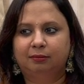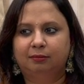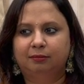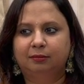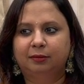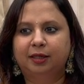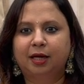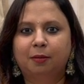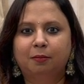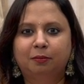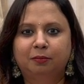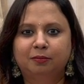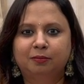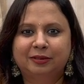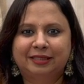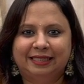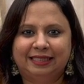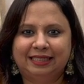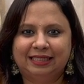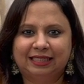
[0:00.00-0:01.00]
dumb,
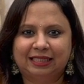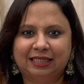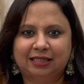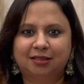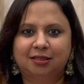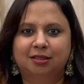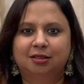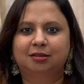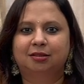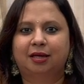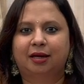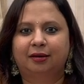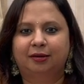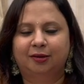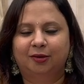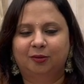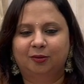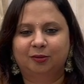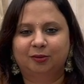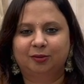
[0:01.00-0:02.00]
silly reasons, and
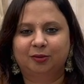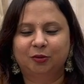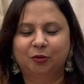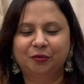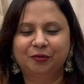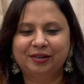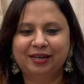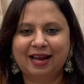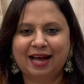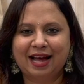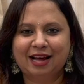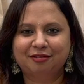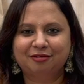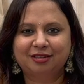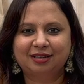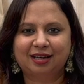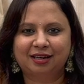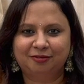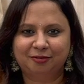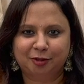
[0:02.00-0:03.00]
you know, you will have
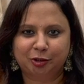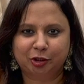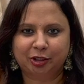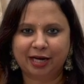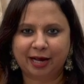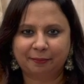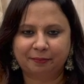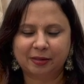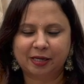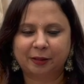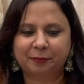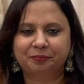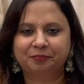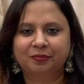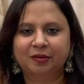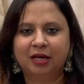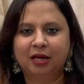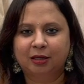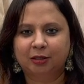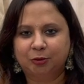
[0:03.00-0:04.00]
the conversion happening.
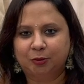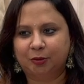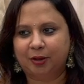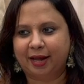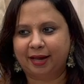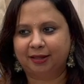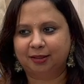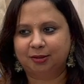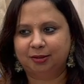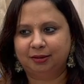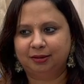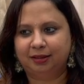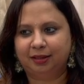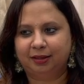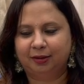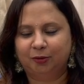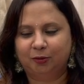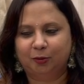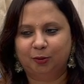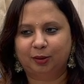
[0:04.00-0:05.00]
So actually,
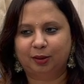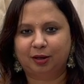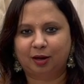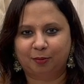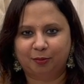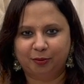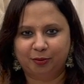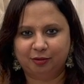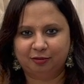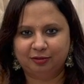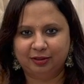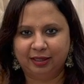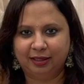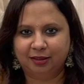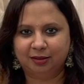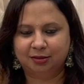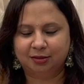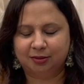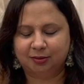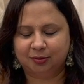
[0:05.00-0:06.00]
I know a couple of
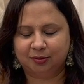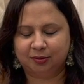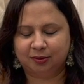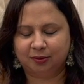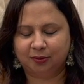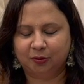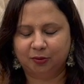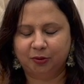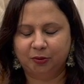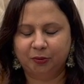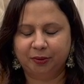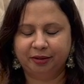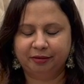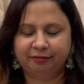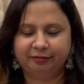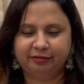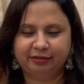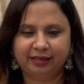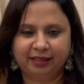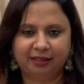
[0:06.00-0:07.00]
ladies who are
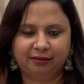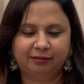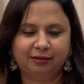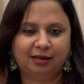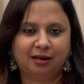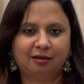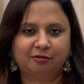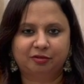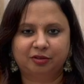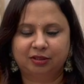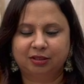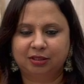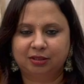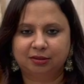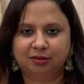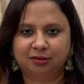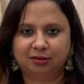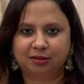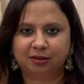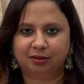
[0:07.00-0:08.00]
doing very well after
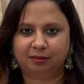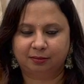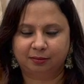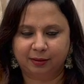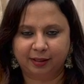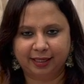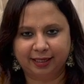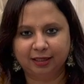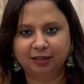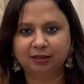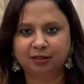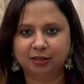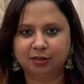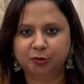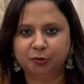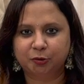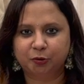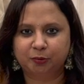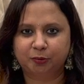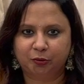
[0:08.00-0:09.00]
these, getting
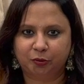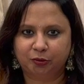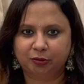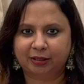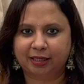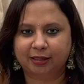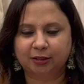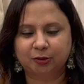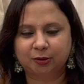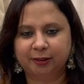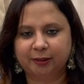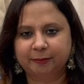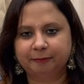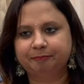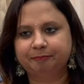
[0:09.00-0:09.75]
these two both actually.